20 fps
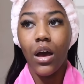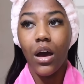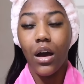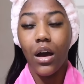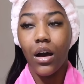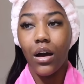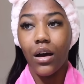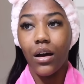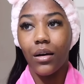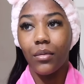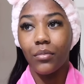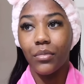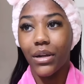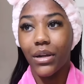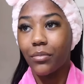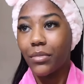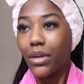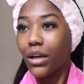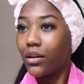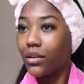um, but
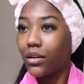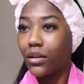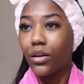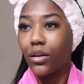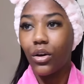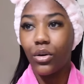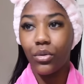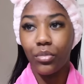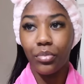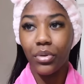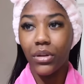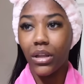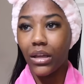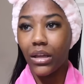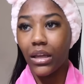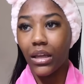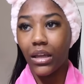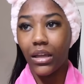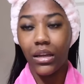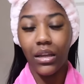I'm not gonna go
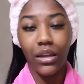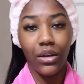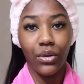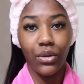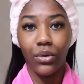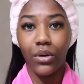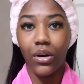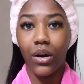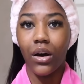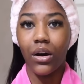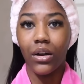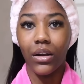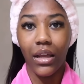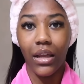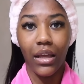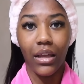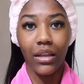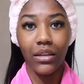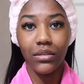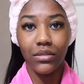plucking and doing all
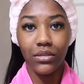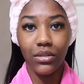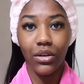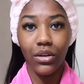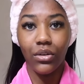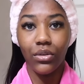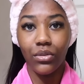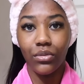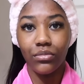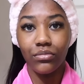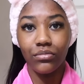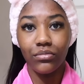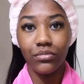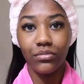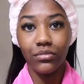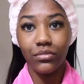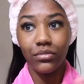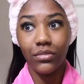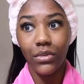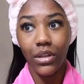that so
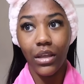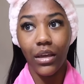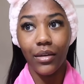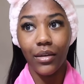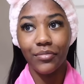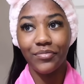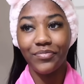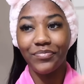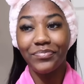yeah